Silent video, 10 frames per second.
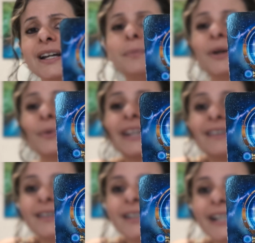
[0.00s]
about
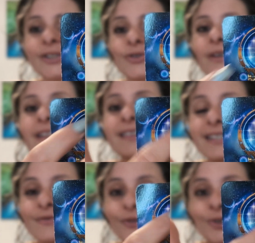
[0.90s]
healing during
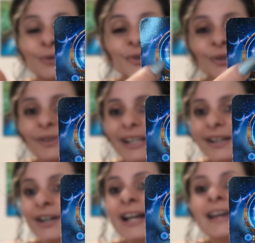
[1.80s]
this full moon
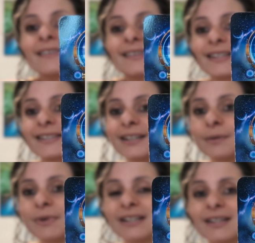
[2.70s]
here. This is going to
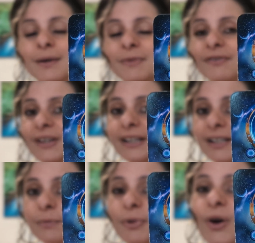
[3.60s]
be a time of
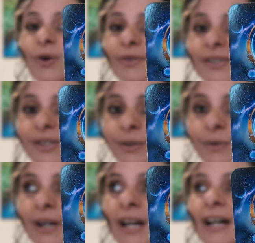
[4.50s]
healing, but
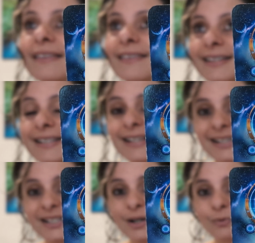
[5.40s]
also this
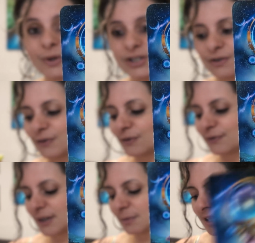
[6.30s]
is wish
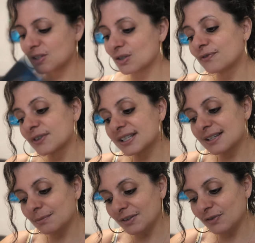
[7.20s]
fulfillment. So for
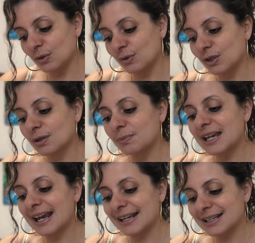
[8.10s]
some of you, you could
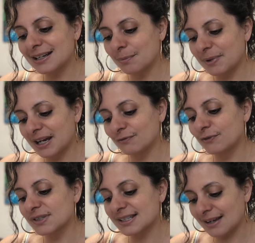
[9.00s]
be ending a
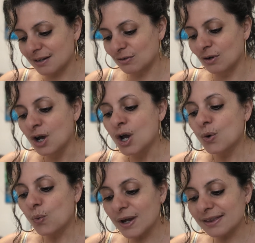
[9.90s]
painful cycle
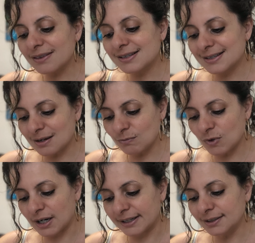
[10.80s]
with
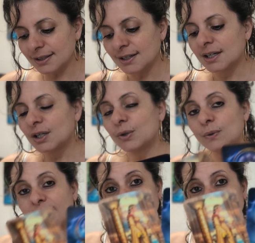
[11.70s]
someone who